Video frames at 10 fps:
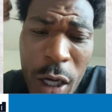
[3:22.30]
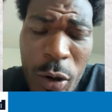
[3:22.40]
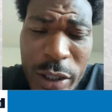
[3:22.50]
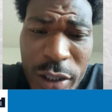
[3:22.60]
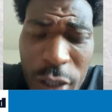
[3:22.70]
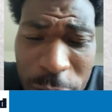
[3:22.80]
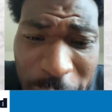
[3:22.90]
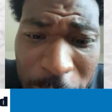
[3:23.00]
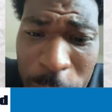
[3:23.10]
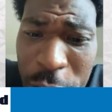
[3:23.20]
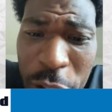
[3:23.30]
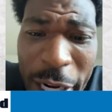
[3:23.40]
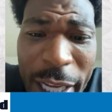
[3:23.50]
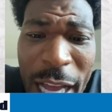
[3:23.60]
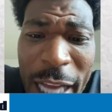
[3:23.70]
course, Coach Staley was a
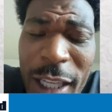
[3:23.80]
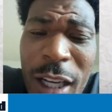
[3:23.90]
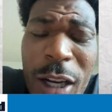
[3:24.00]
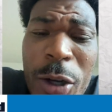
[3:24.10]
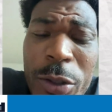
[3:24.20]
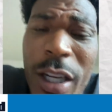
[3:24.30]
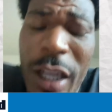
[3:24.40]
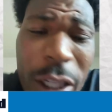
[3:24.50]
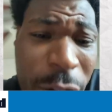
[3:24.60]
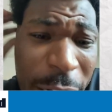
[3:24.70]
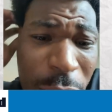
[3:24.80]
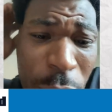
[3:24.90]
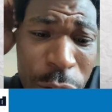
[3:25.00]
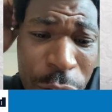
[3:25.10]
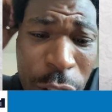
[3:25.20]
great guy, co- uh, mm-hmm. great
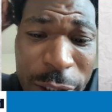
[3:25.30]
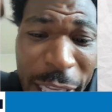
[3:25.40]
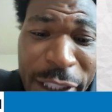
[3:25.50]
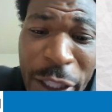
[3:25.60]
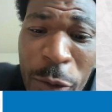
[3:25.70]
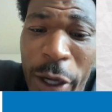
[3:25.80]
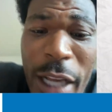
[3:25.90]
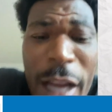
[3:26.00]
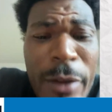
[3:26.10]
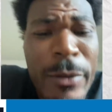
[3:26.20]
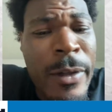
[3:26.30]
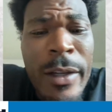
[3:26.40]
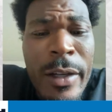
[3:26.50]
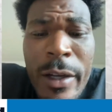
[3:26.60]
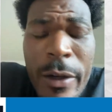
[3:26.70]
coach. You know, things didn't work out
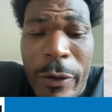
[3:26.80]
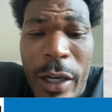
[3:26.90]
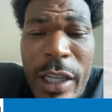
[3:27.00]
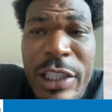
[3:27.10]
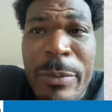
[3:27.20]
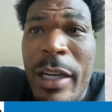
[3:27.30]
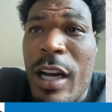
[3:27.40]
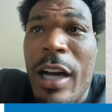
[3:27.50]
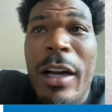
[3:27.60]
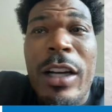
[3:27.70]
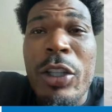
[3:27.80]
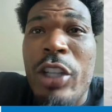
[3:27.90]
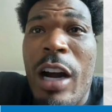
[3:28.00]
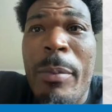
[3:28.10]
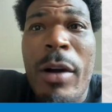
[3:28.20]
for us, but uh, Coach
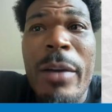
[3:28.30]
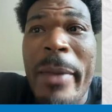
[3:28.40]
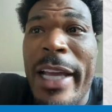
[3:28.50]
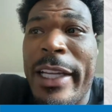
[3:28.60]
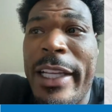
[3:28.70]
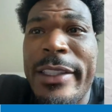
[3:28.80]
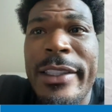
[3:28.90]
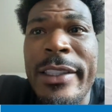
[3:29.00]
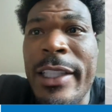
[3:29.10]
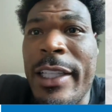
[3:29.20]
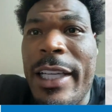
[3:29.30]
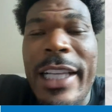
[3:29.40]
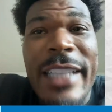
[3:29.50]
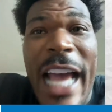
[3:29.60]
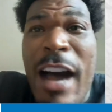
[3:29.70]
Harbaugh, man, he's
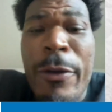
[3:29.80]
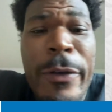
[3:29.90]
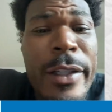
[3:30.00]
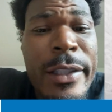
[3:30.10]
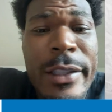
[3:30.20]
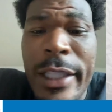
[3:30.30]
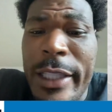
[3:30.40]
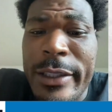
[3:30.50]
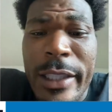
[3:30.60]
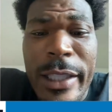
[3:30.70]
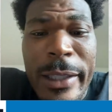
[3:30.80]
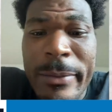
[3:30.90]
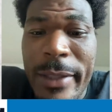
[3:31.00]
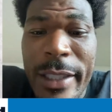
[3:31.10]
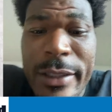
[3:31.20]
he's an alpha. He's a
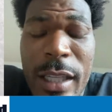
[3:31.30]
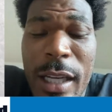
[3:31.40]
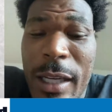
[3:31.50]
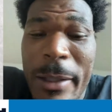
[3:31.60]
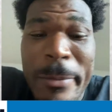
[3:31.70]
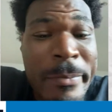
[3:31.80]
he's a